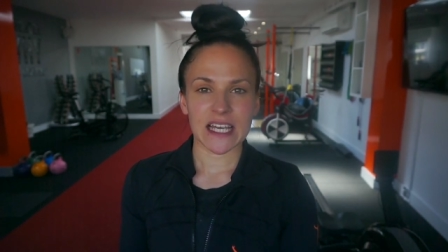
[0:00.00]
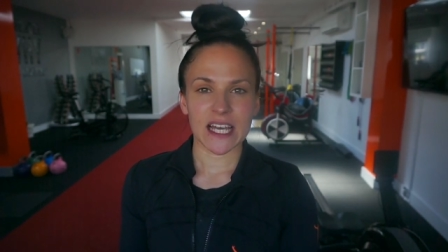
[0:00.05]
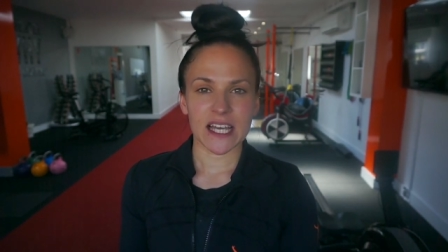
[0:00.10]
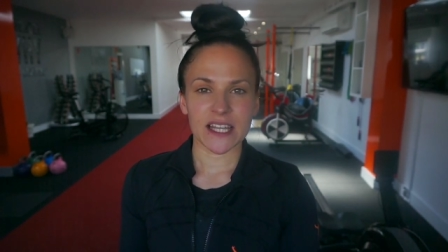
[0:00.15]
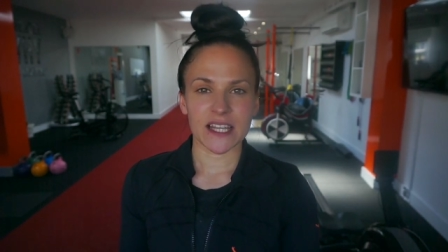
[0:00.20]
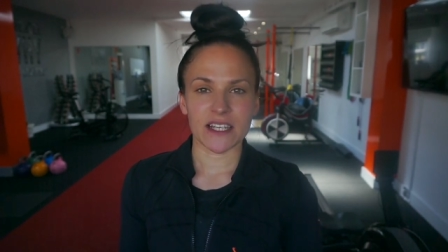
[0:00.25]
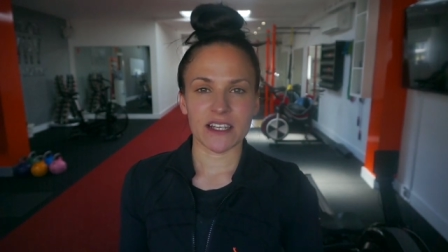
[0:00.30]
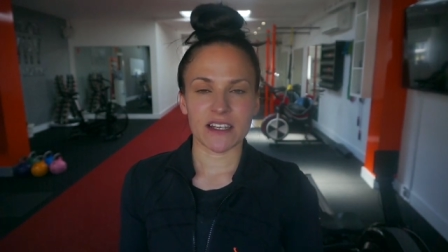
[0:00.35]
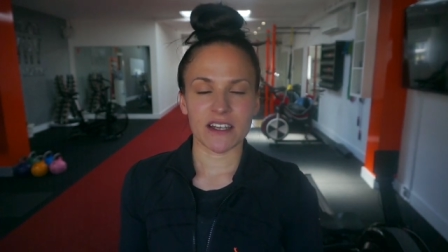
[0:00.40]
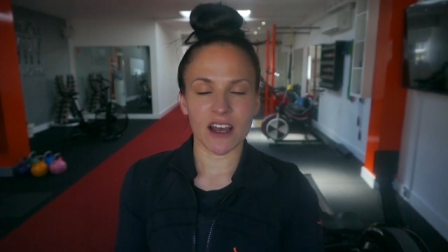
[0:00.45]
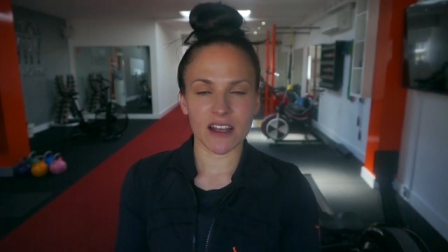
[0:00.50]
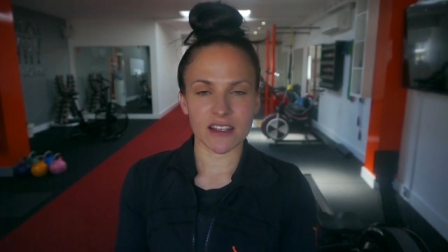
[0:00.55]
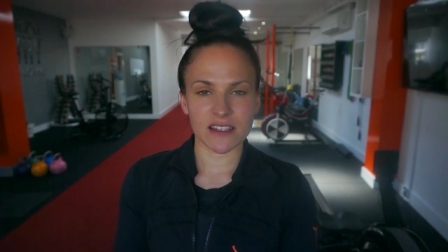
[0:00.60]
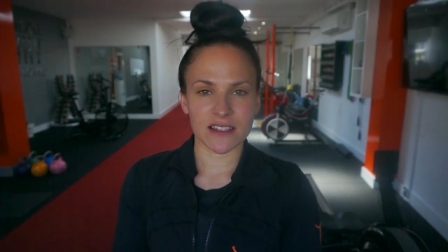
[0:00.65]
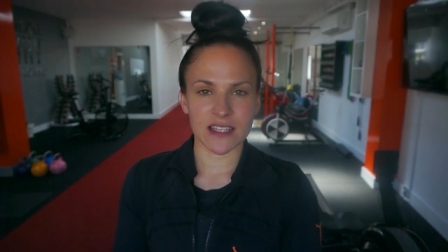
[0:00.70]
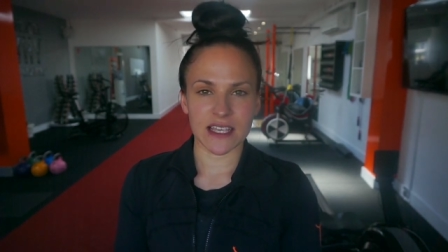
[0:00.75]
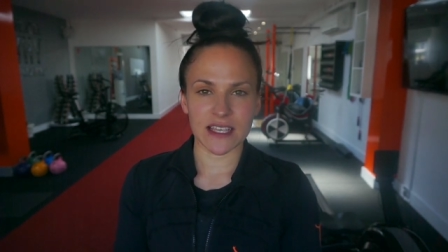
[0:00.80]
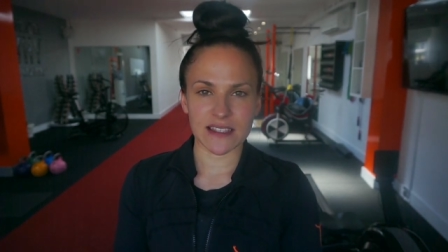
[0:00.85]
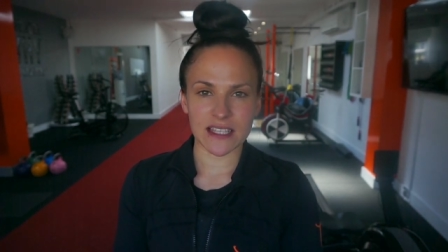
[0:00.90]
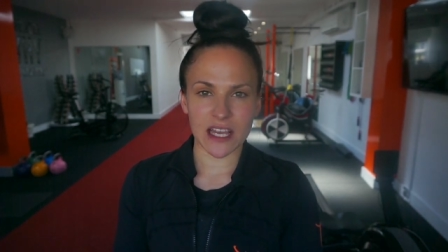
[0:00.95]
that
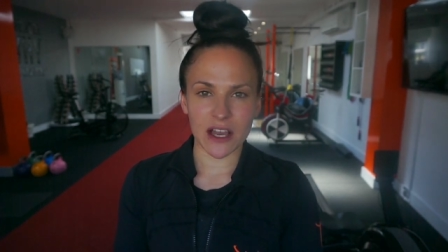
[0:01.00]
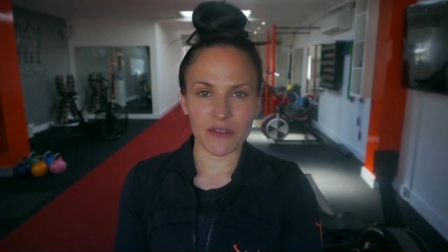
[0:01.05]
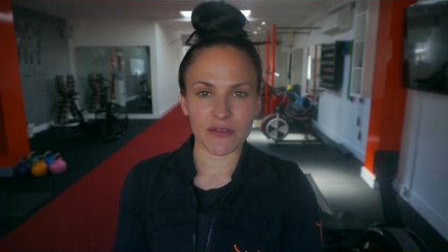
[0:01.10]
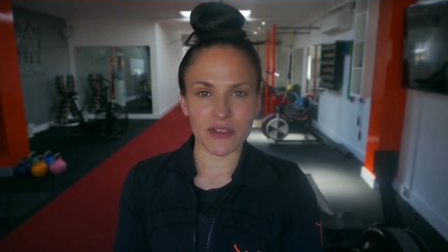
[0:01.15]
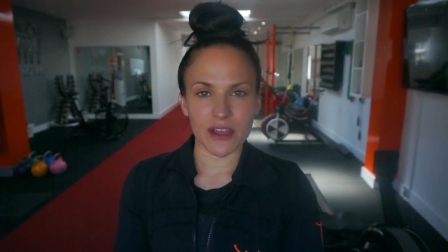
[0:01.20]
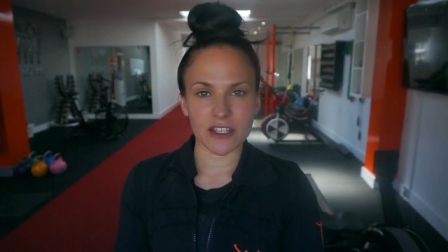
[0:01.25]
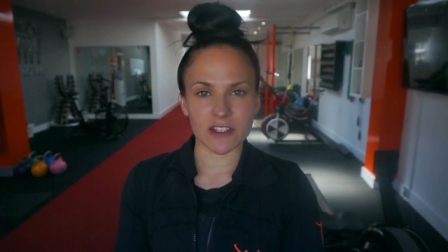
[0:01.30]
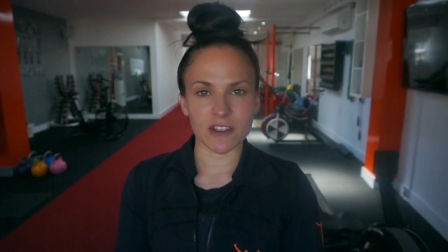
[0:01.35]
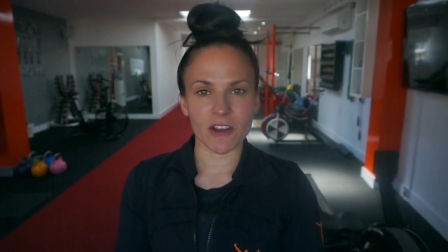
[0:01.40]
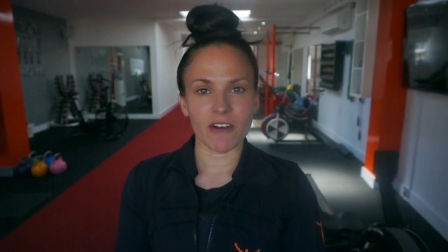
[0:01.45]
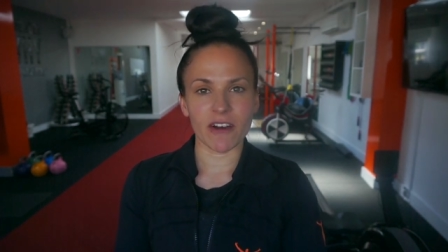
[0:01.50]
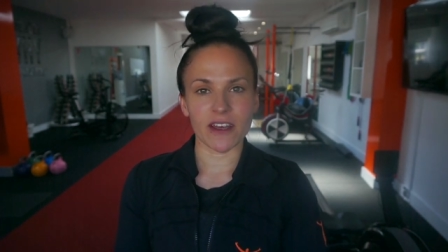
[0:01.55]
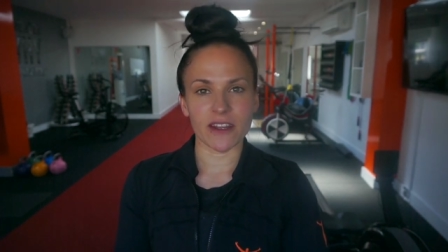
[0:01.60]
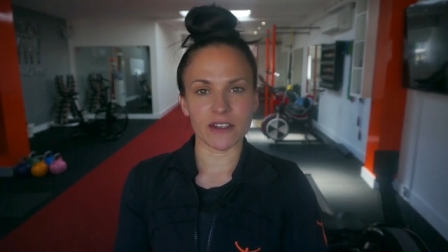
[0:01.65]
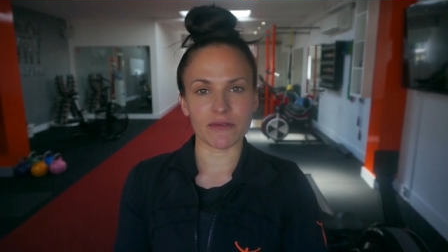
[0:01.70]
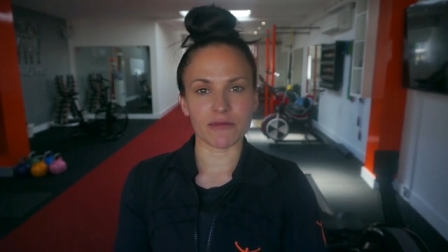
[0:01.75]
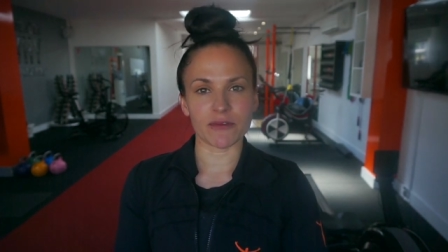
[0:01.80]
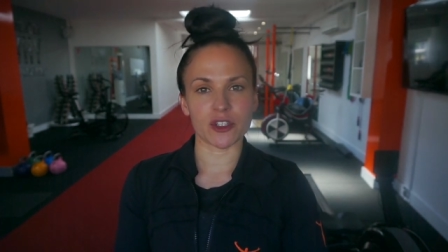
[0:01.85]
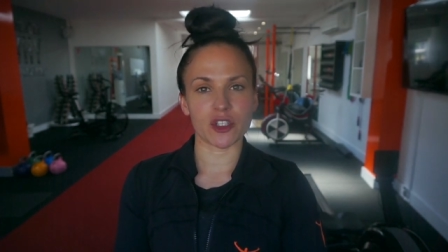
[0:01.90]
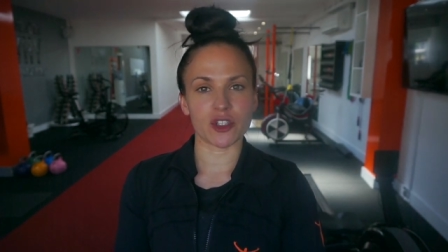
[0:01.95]
cuts things out of their diet,
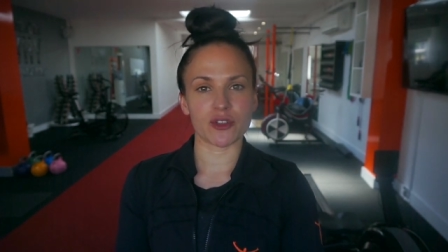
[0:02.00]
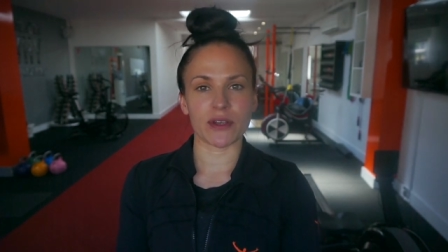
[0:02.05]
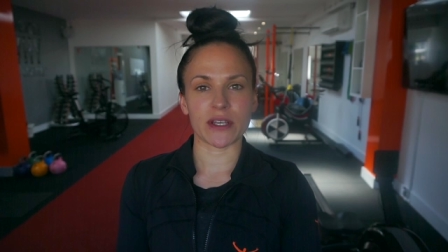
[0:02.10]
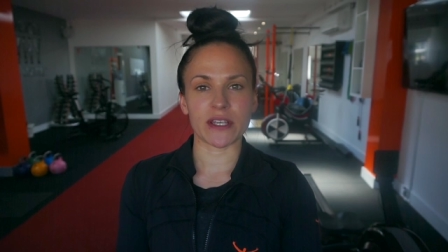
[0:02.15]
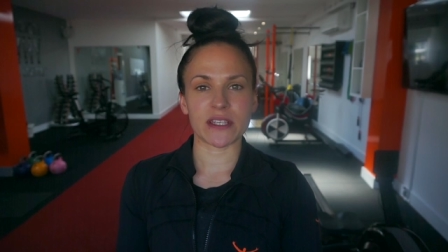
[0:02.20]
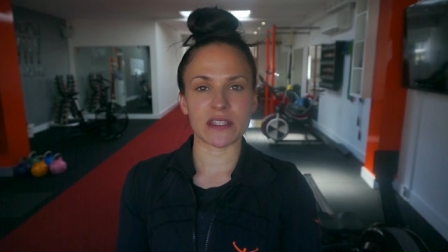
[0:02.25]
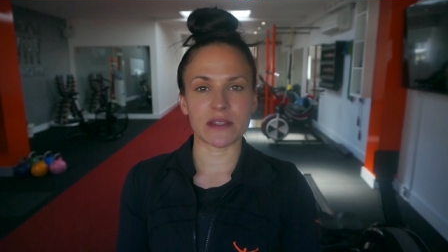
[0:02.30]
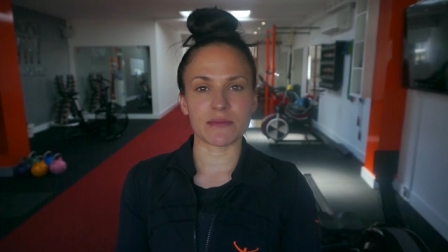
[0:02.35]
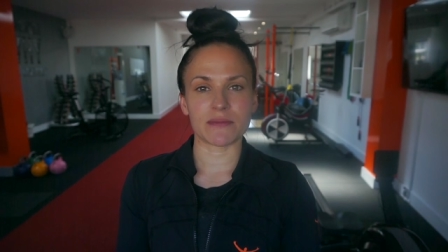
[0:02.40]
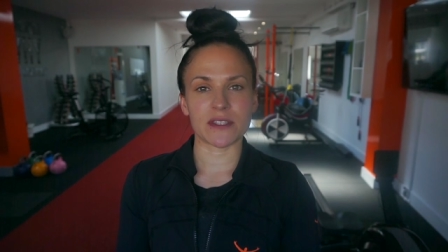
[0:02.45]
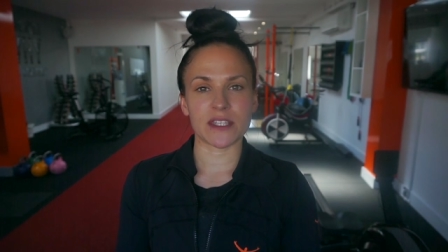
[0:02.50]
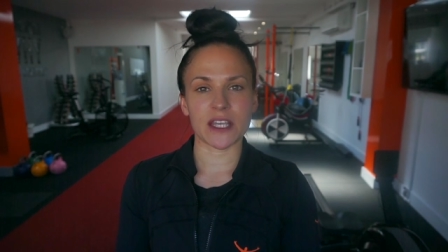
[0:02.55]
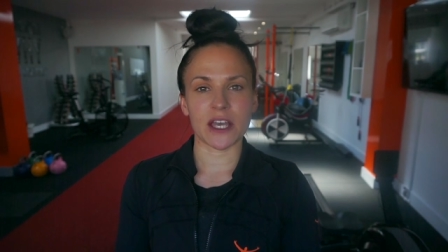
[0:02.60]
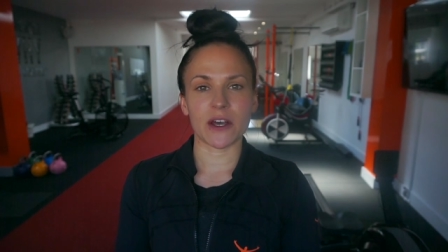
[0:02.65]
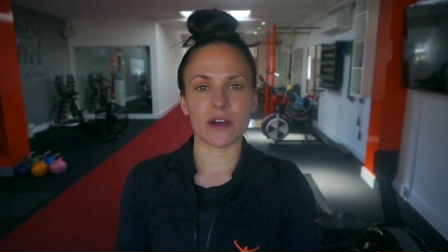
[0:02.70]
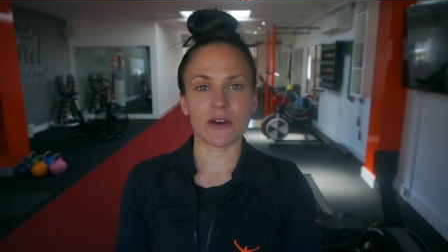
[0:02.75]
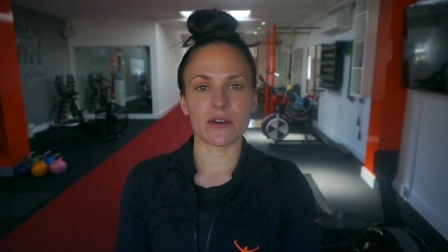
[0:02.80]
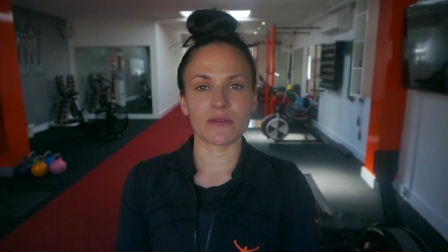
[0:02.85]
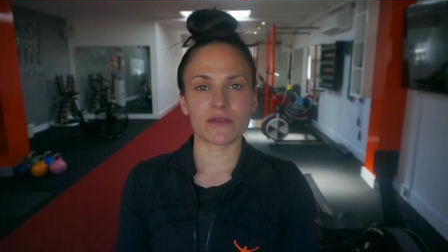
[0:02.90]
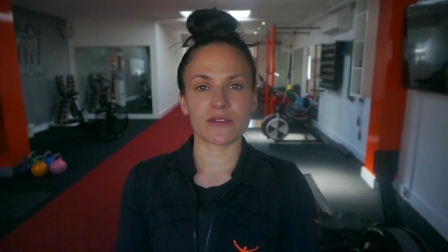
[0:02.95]
that restricts
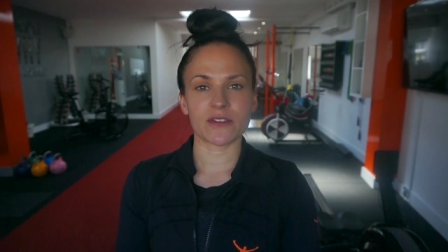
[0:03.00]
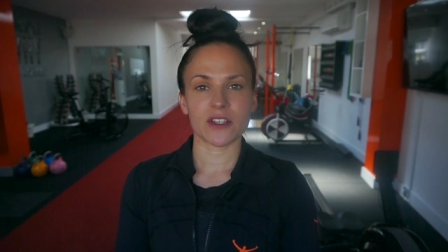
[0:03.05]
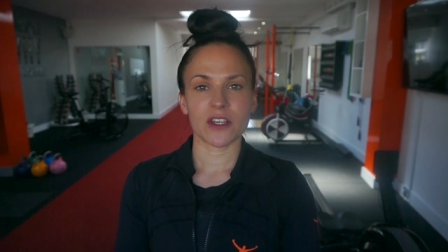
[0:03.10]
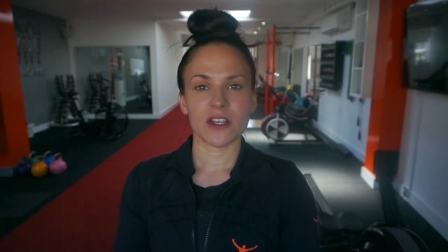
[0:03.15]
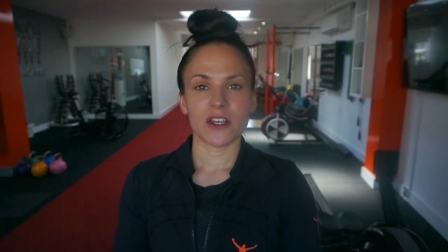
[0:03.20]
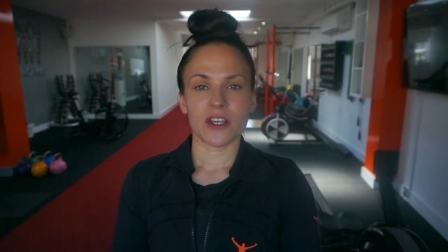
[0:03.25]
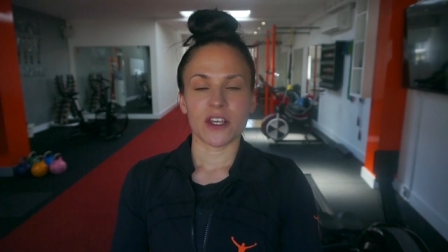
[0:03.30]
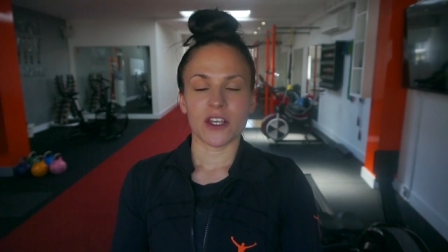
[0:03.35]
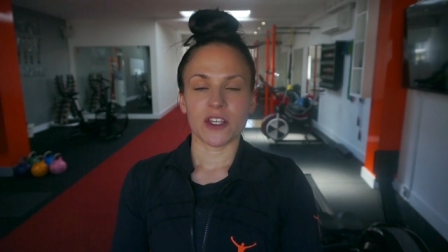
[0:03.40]
themselves,